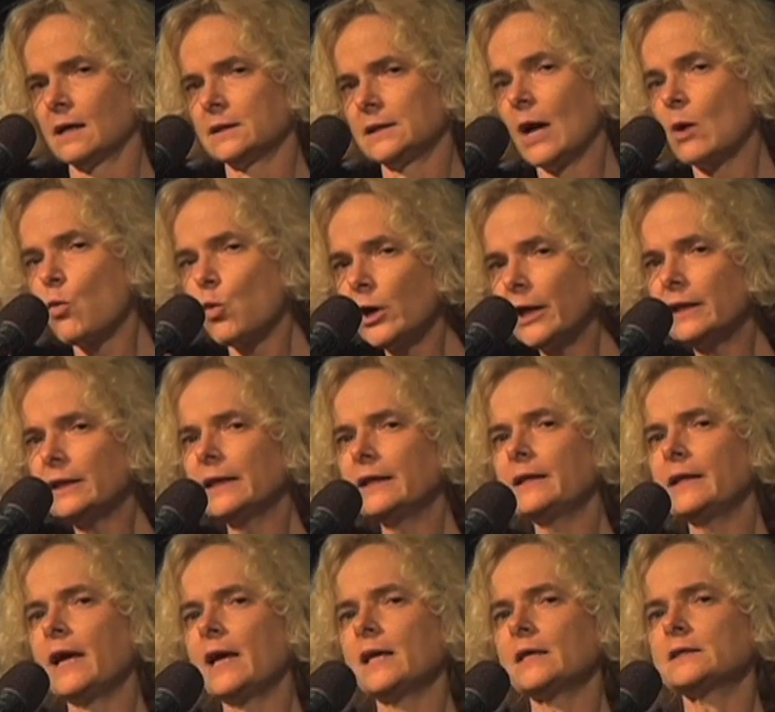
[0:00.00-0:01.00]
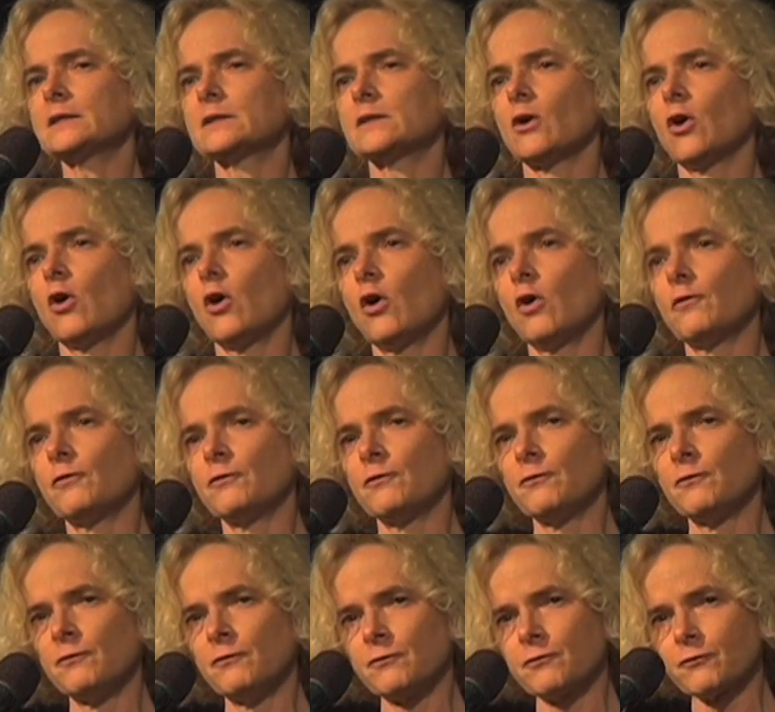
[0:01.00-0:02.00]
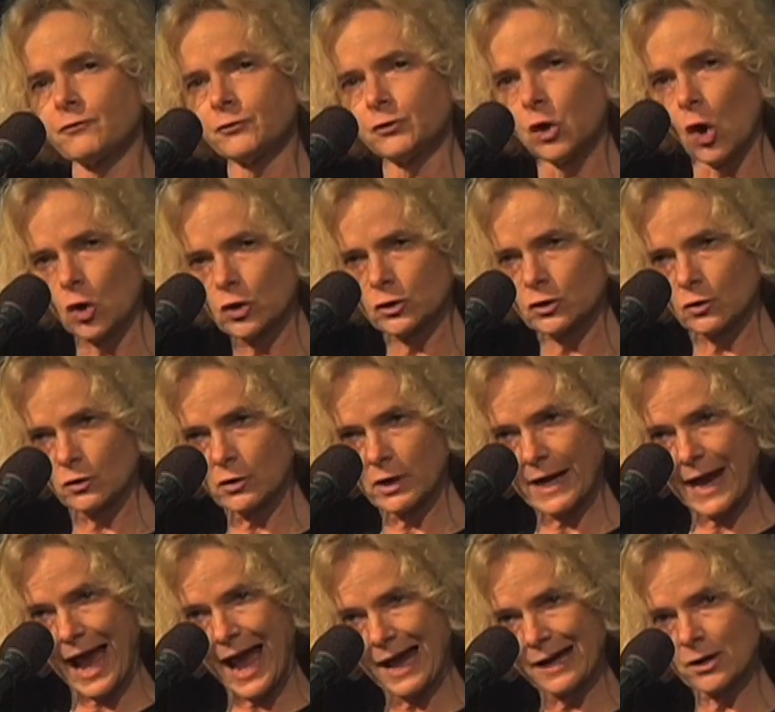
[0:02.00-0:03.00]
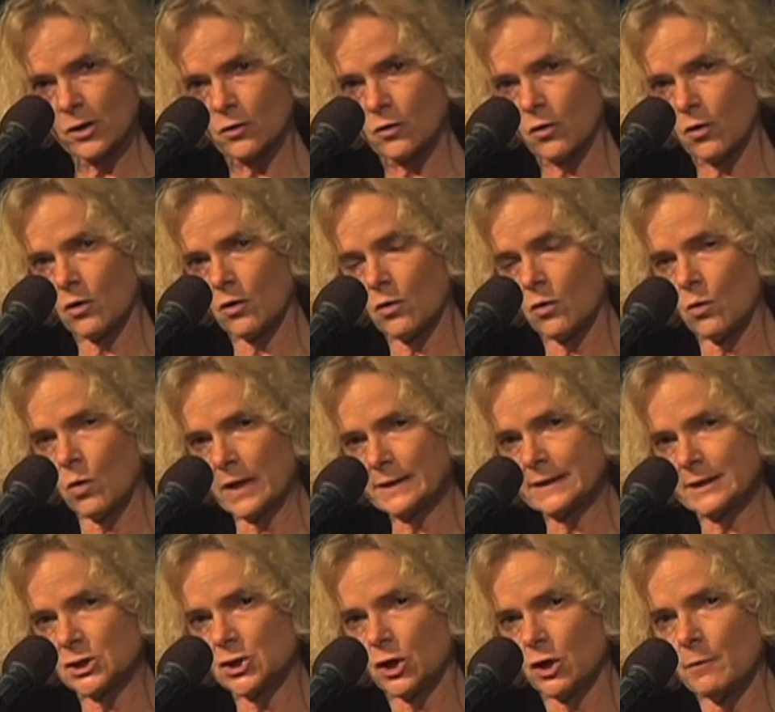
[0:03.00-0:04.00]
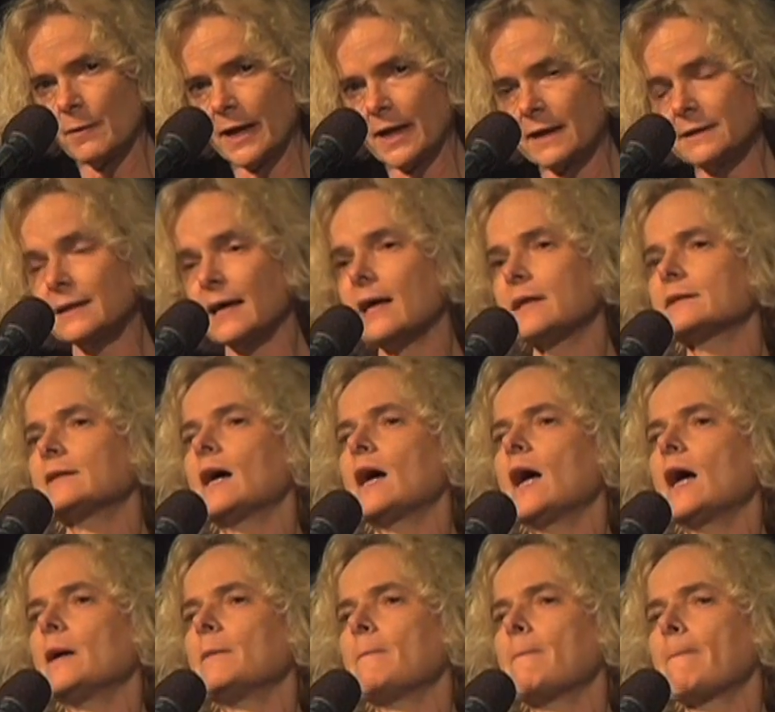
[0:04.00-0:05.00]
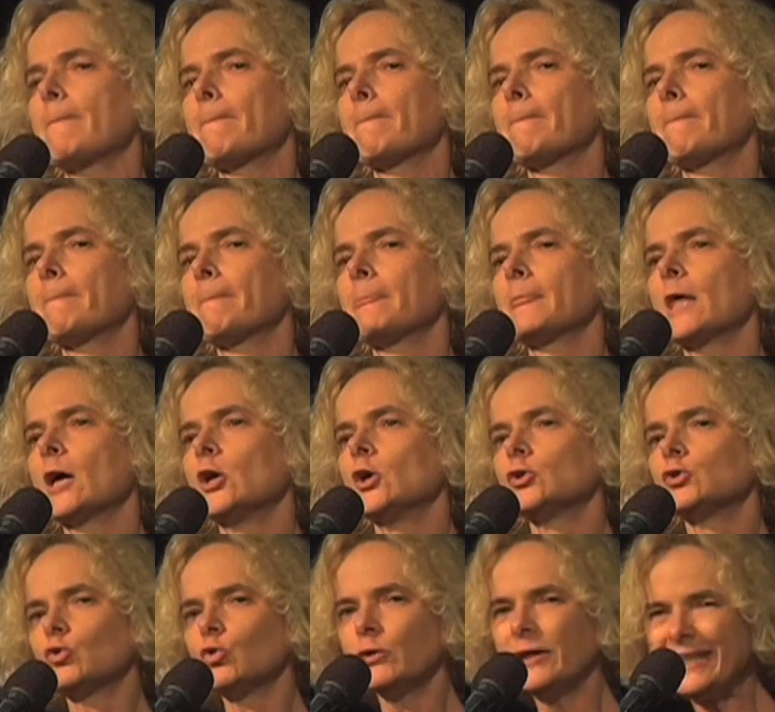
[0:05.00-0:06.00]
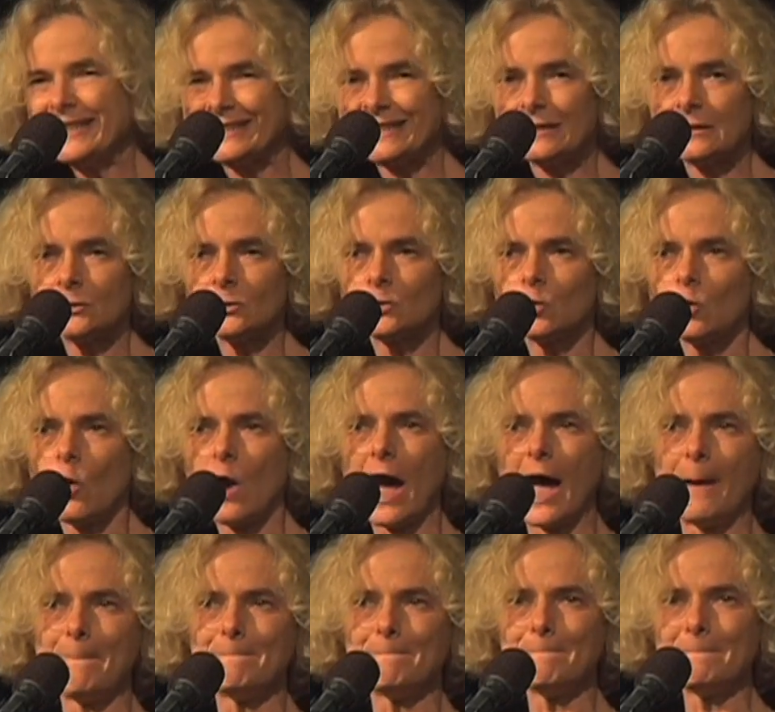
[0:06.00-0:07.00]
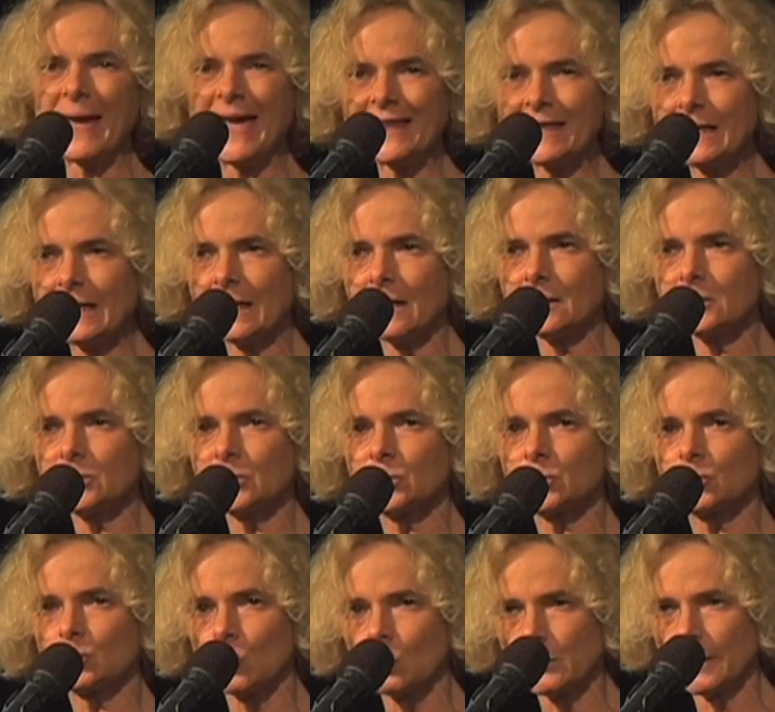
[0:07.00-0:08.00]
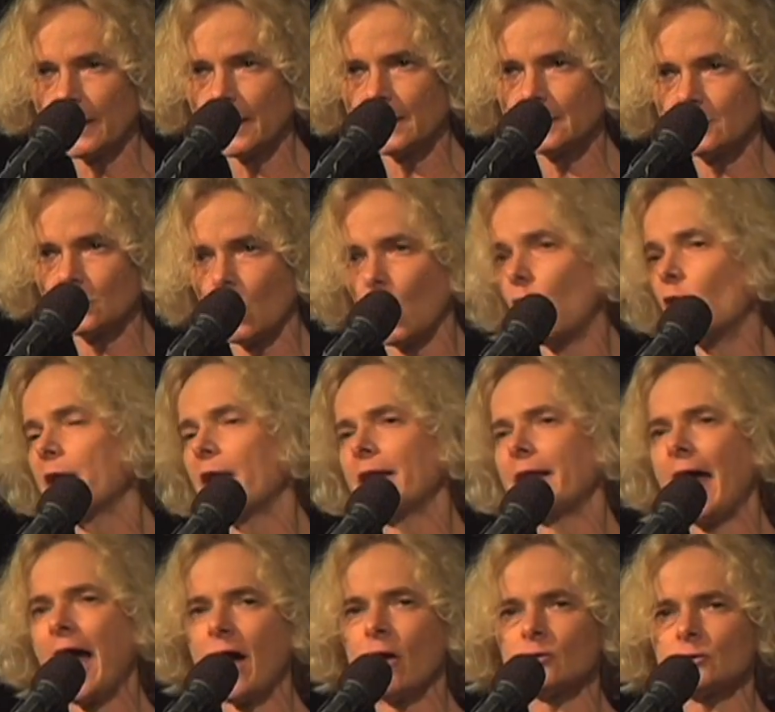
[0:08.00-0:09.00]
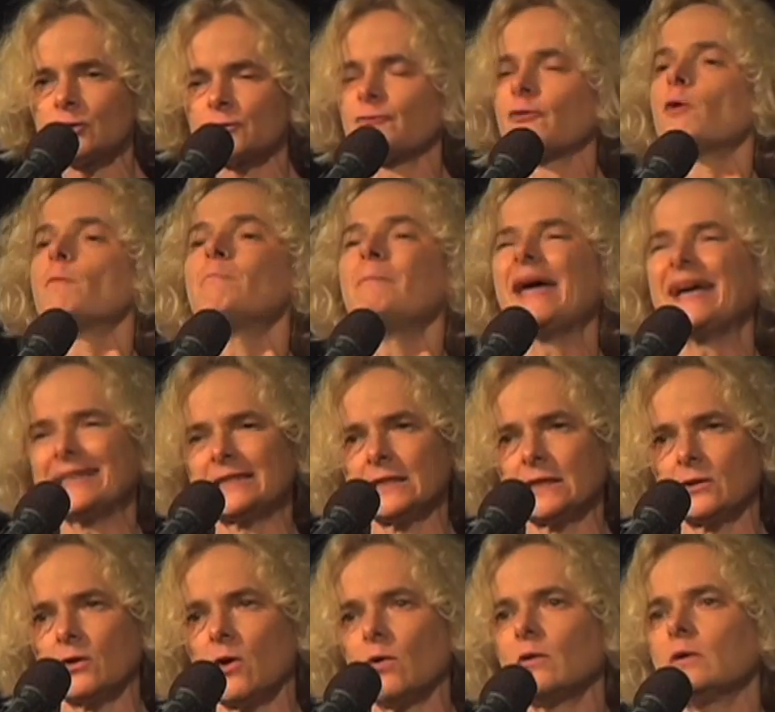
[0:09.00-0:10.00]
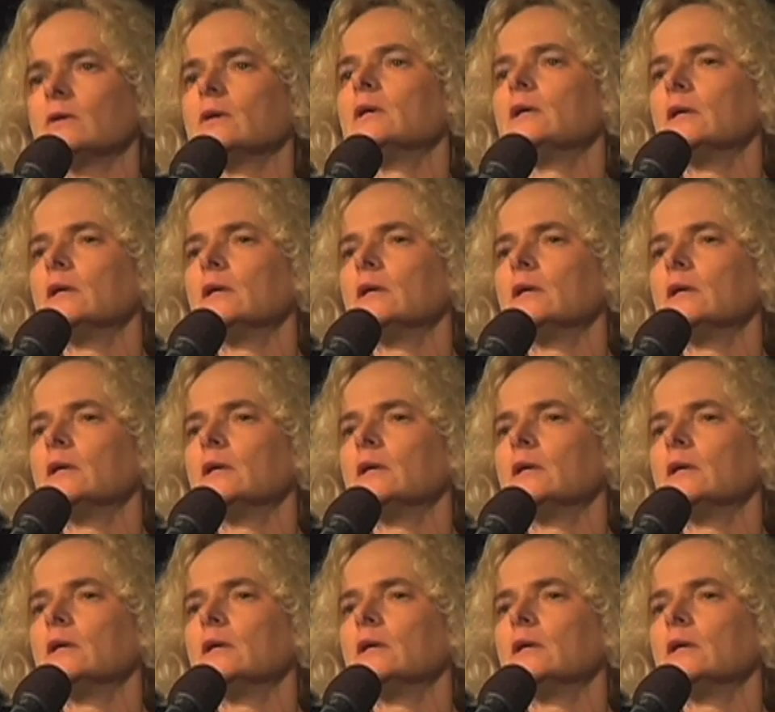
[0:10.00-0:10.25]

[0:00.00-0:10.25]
the willingness of Doctor Cancro, who was the chairman at that time, to listen to a medical student unannounced from Mexico,